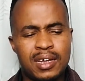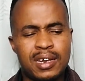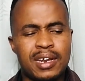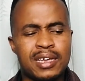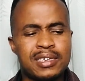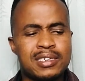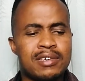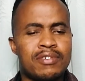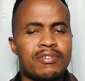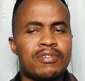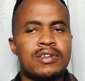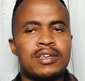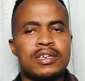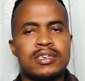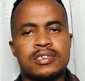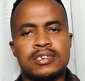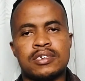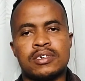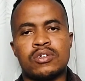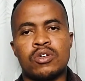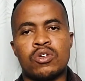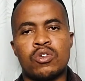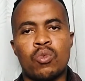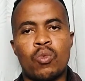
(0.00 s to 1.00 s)
Let's have a
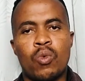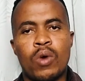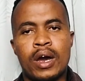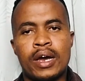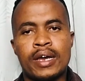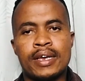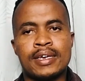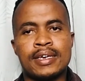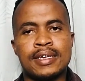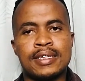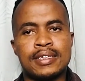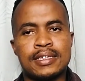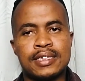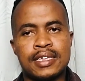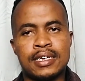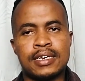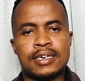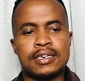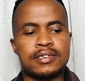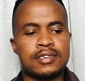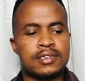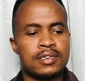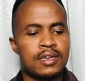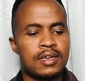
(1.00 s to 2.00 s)
listen on why he
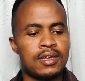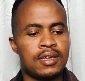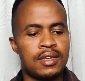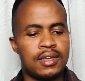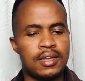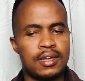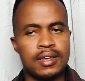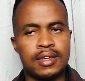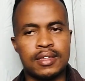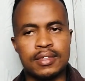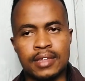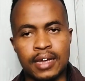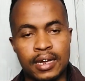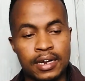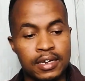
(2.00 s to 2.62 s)
thinks that